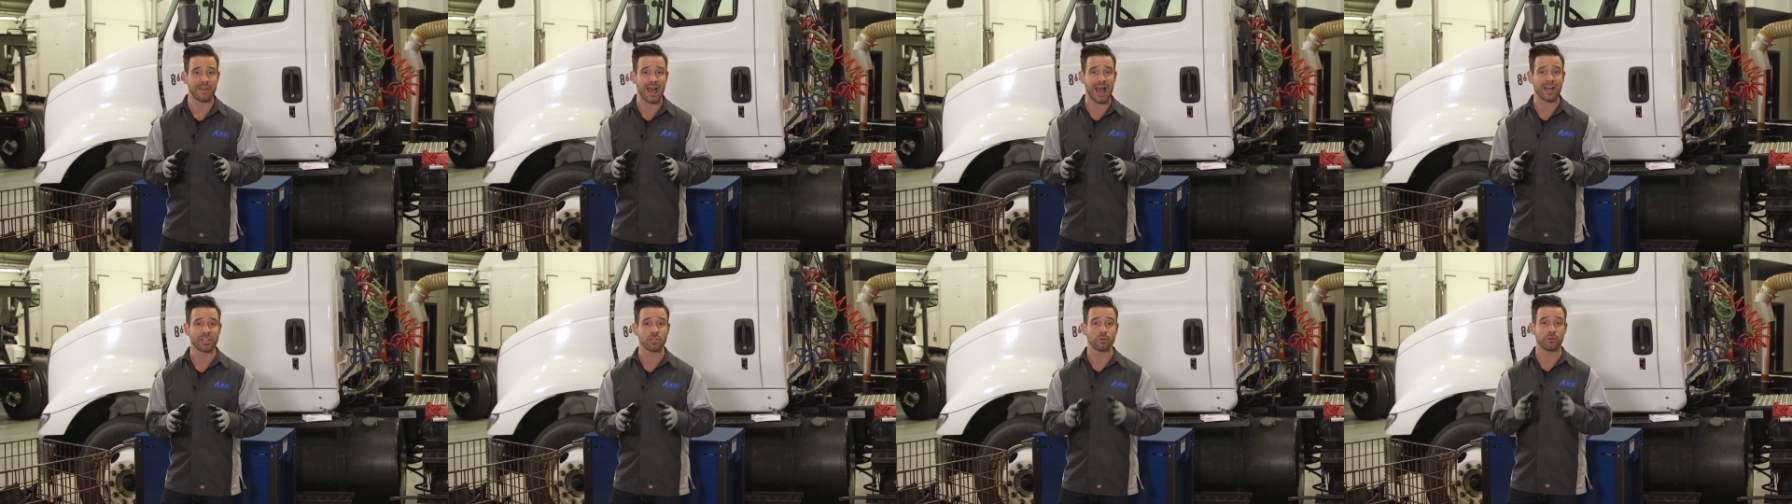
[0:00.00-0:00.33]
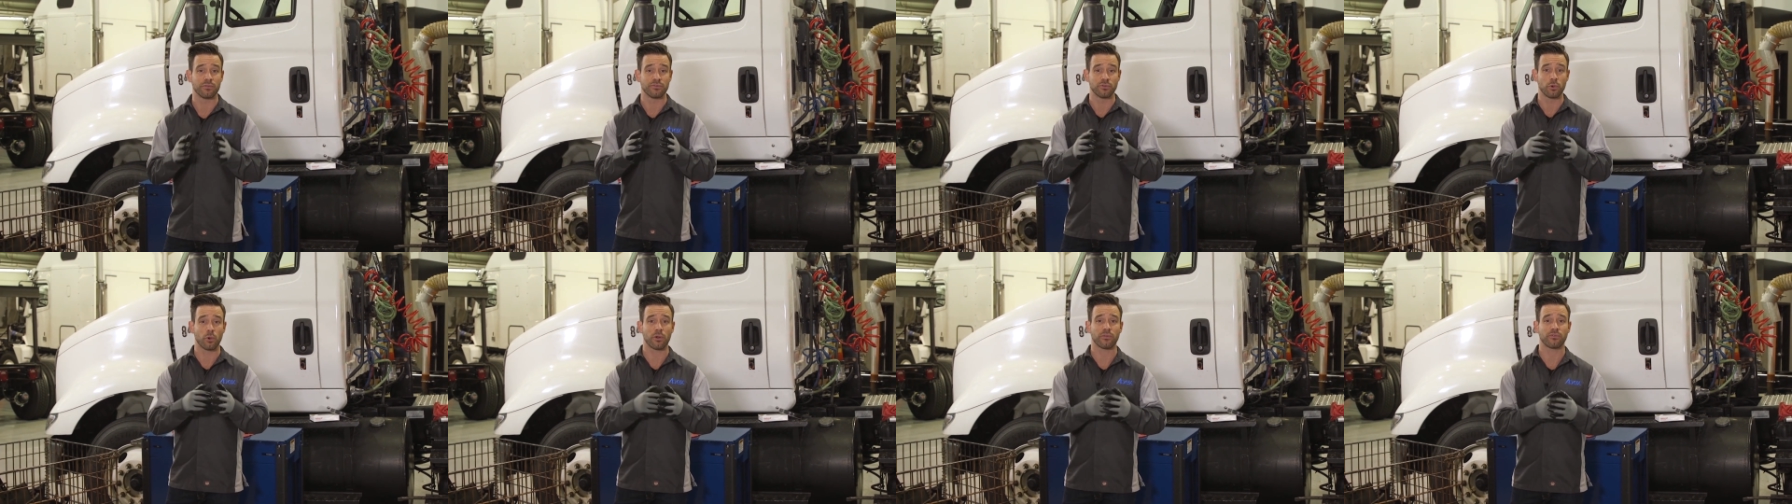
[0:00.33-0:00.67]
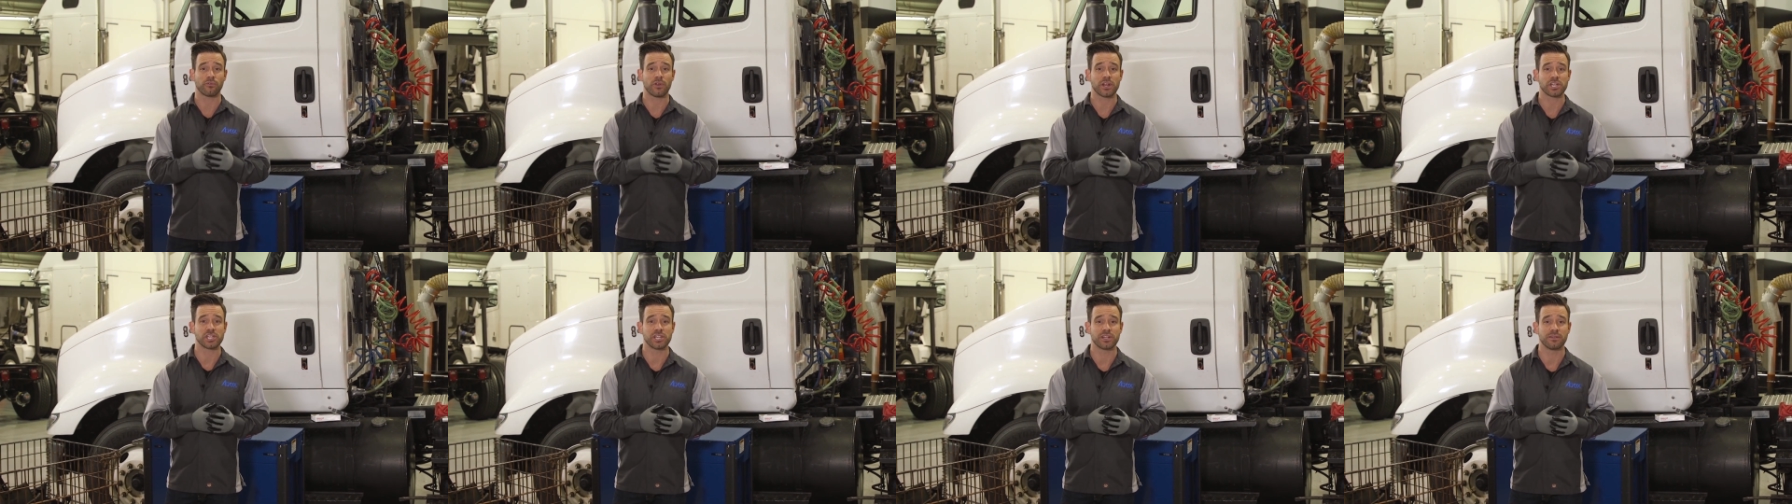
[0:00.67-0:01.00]
value of your
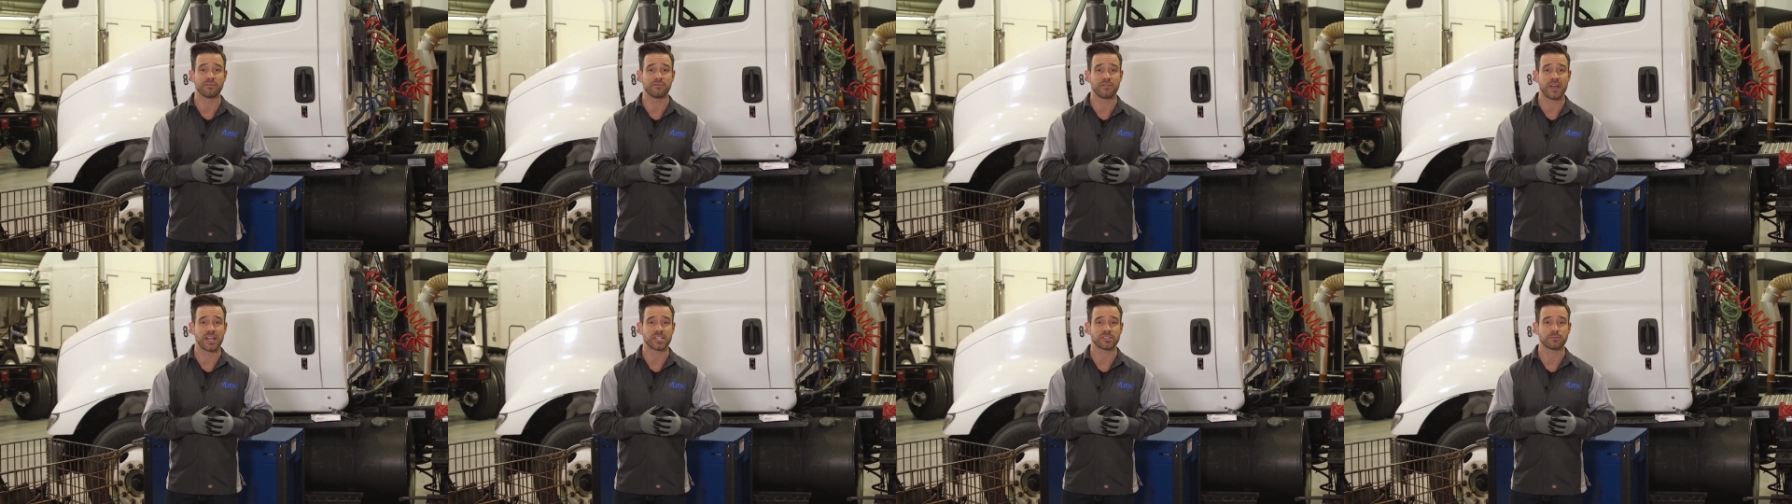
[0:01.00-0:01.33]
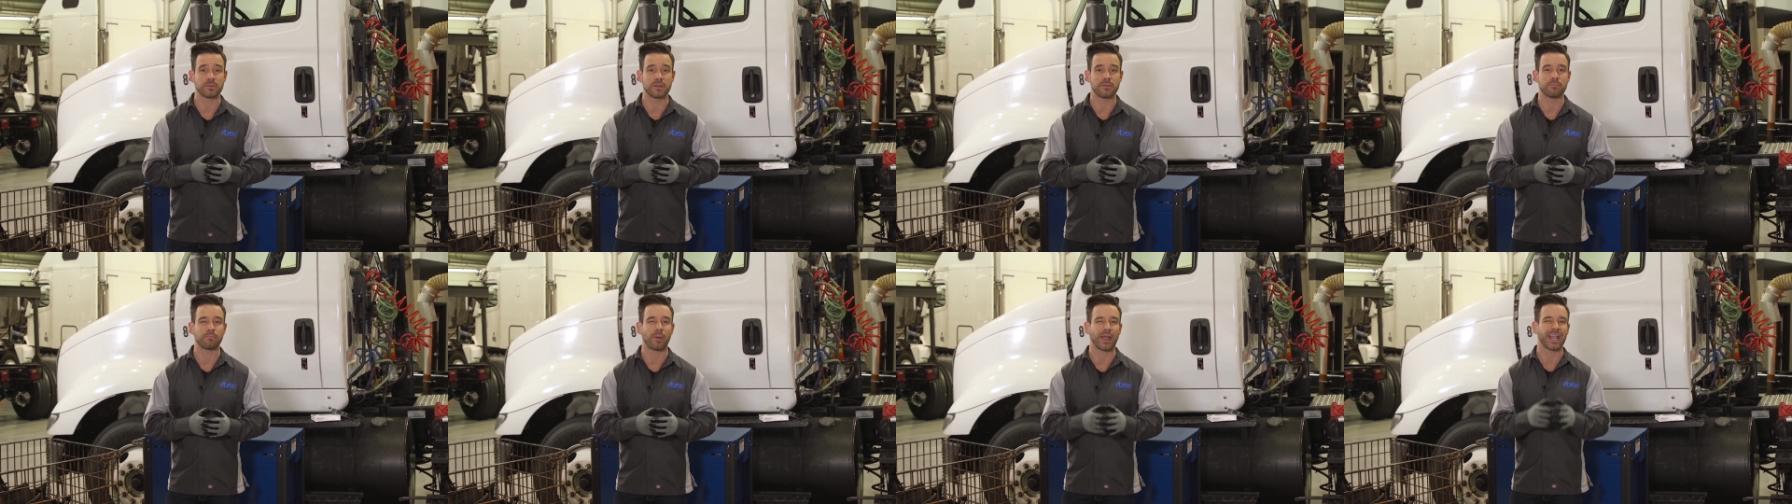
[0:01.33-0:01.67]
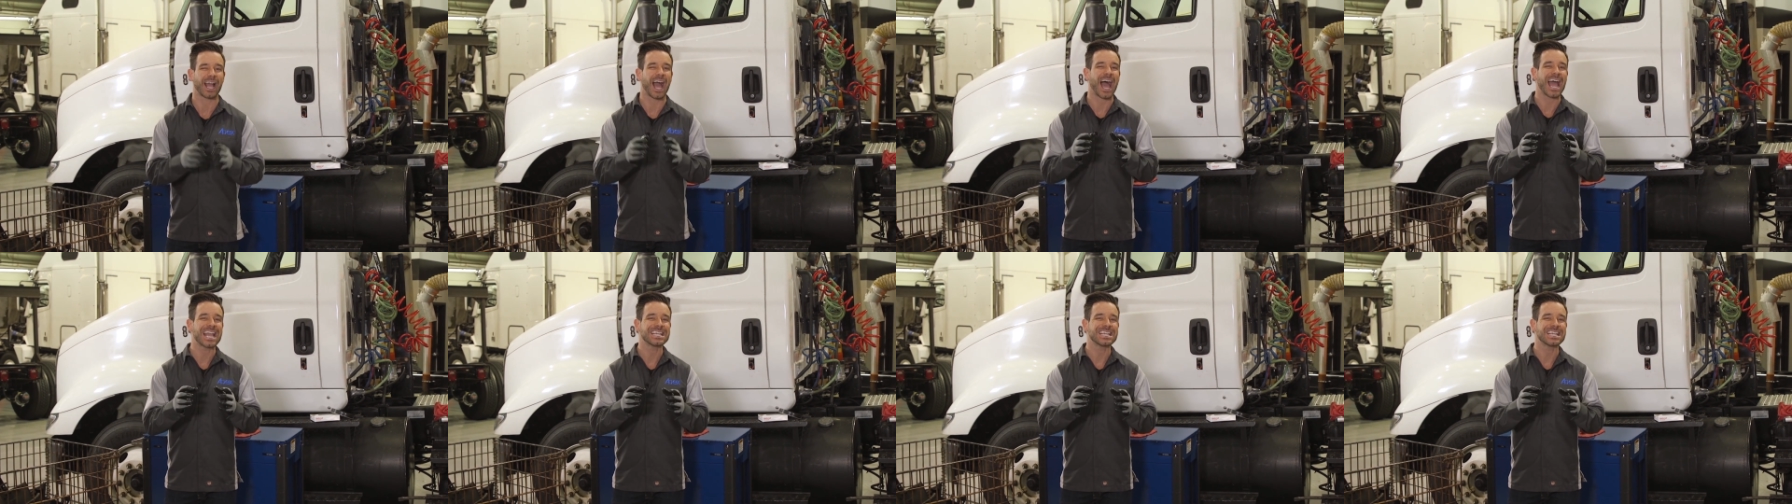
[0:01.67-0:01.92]
friction investment by